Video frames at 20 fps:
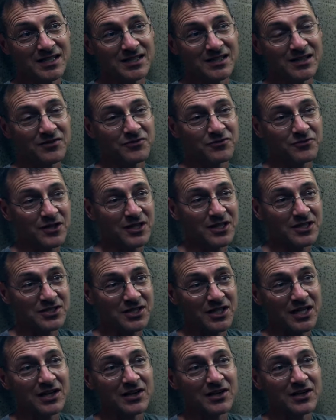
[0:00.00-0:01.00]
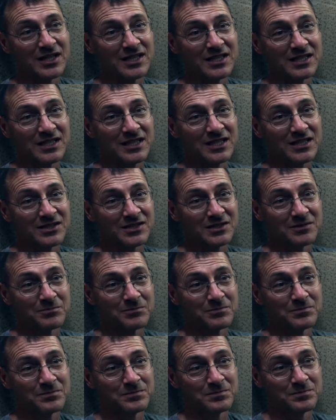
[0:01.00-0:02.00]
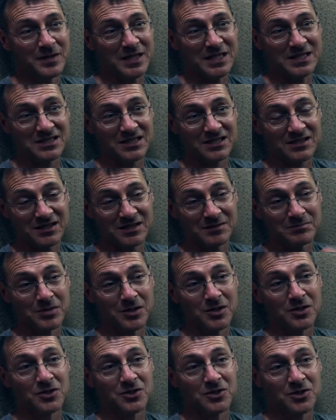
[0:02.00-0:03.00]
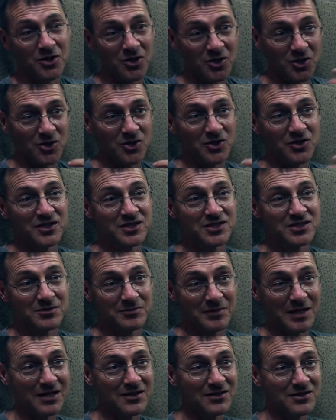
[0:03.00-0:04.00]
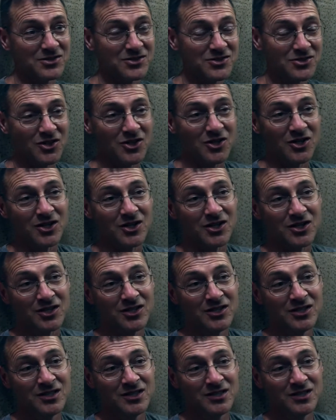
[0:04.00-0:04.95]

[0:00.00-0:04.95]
enough fresh air in here to basically burn all this amount of straw